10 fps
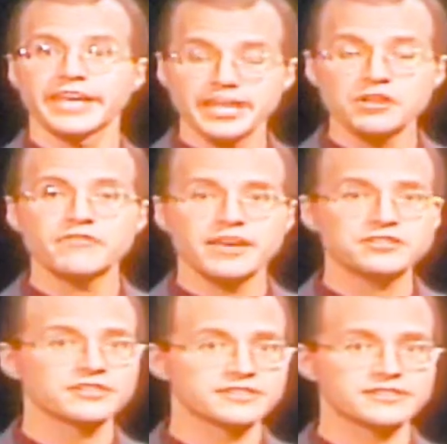
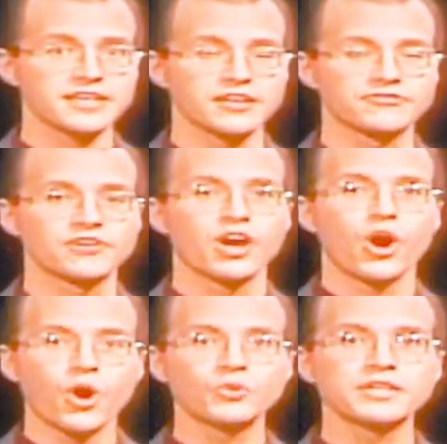Innovation itself
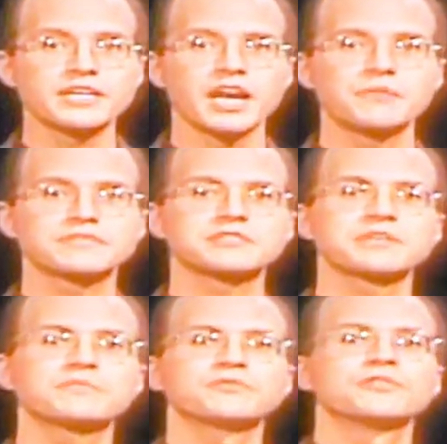only comes as
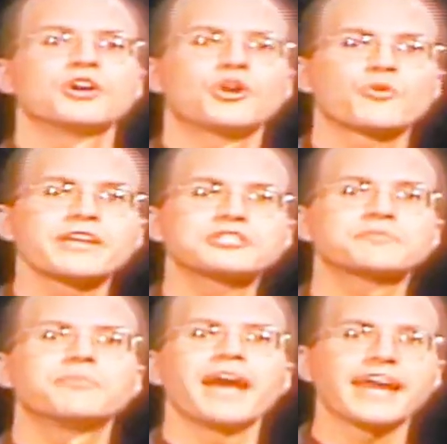people reach
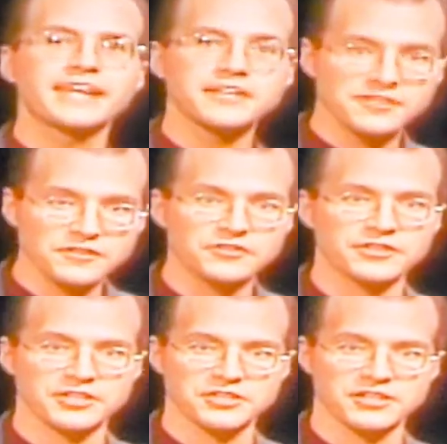back into the
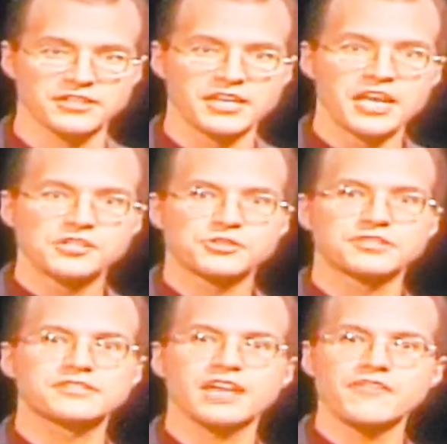tradition to
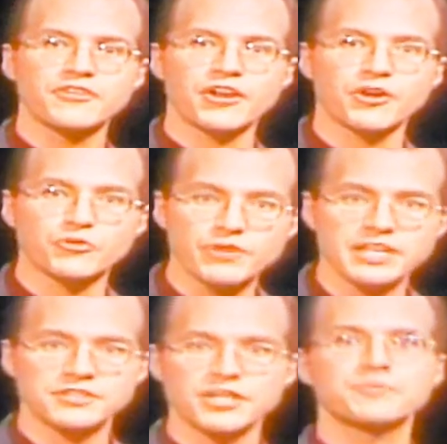discover a
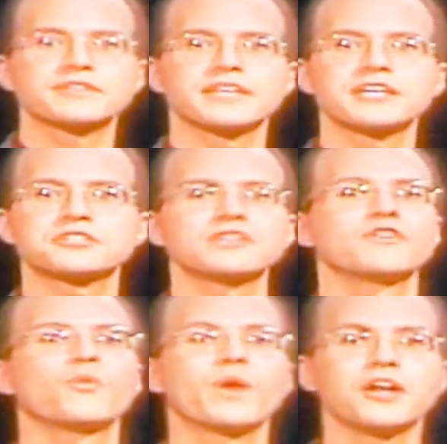reinterpretation of
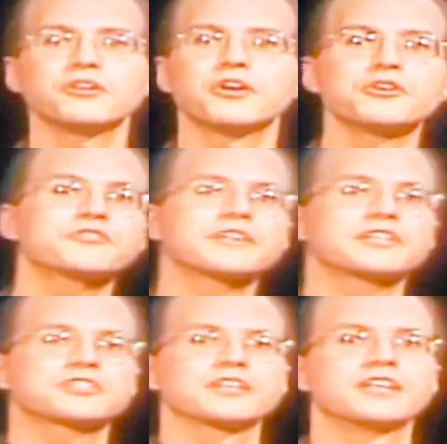a well-known
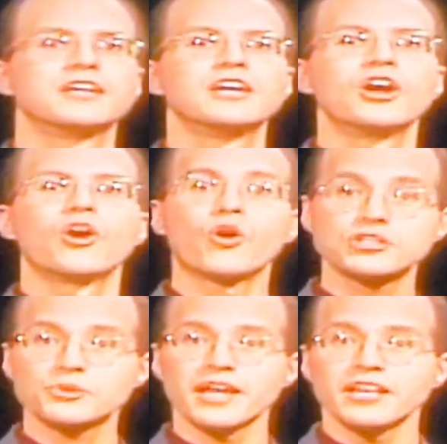tradition or
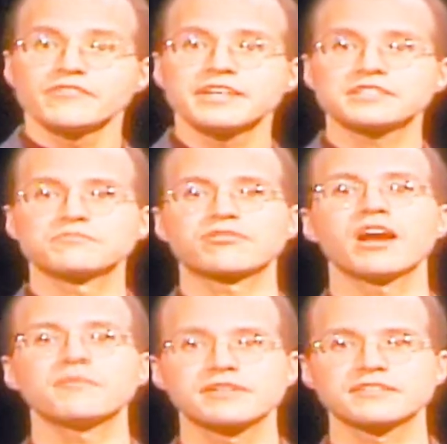to elevate to
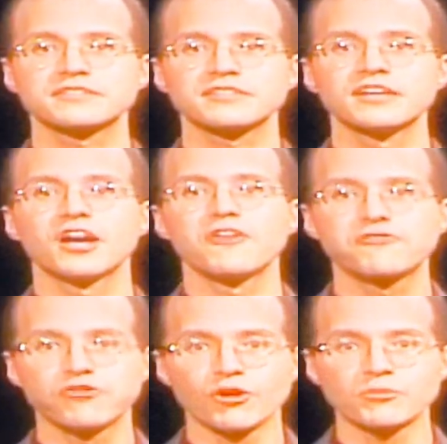prominence a
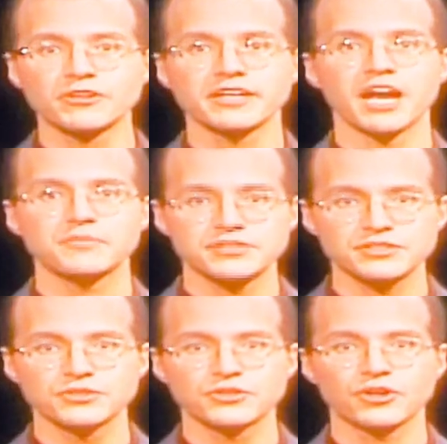formerly
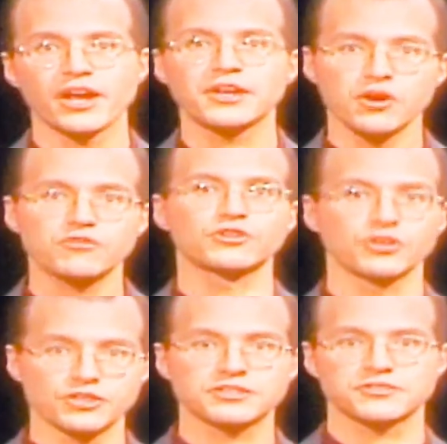obscure and
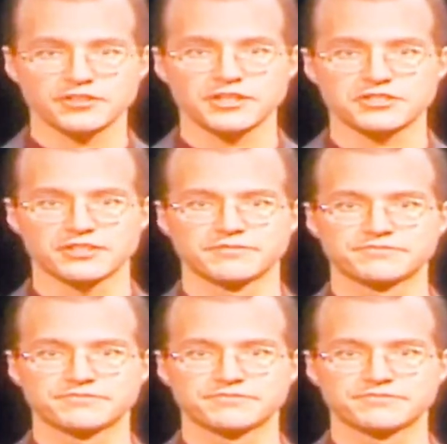overlooked tradition.